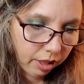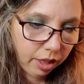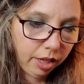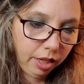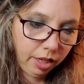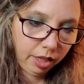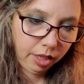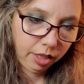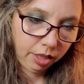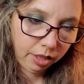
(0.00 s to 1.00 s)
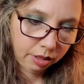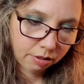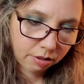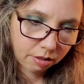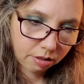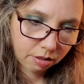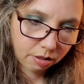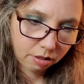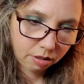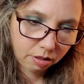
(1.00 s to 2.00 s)
And
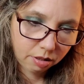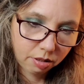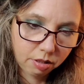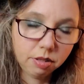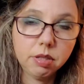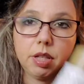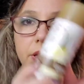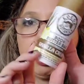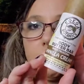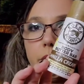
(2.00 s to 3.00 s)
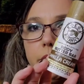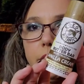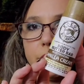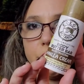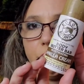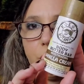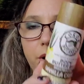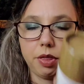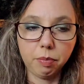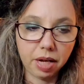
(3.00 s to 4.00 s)
then the ingredients
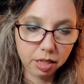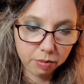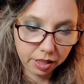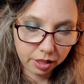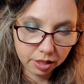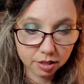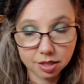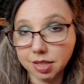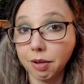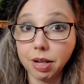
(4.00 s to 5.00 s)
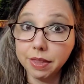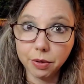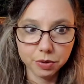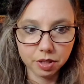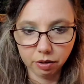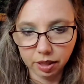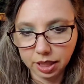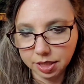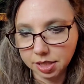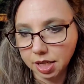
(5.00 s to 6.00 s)
for the body butter, since I read those
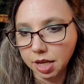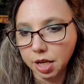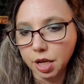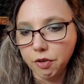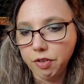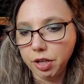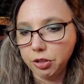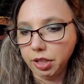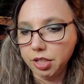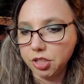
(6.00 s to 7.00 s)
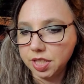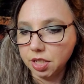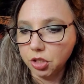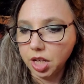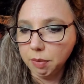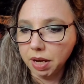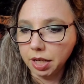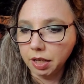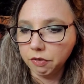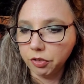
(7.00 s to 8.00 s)
ingredients, fair trade shea
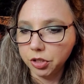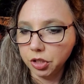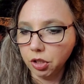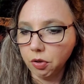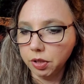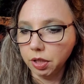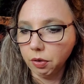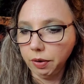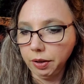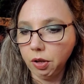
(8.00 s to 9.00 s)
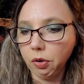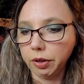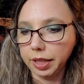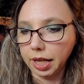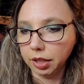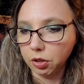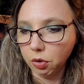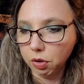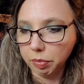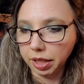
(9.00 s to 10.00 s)
butter, virgin coconut oil, organic
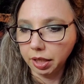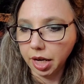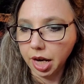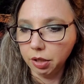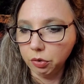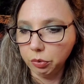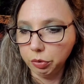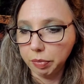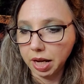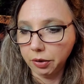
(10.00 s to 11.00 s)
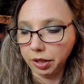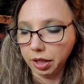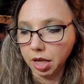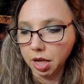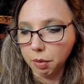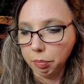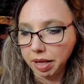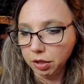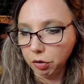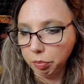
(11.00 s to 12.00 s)
cocoa butter, arrowroot powder,
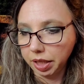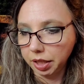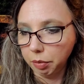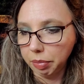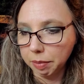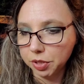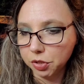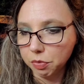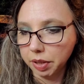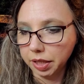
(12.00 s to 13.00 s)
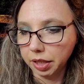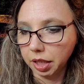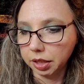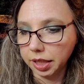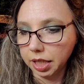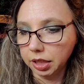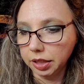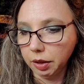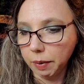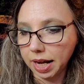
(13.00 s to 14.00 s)
mango butter, babassu butter,
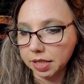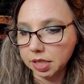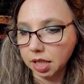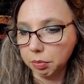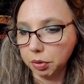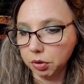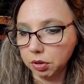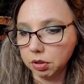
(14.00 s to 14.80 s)
candelilla wax, kapu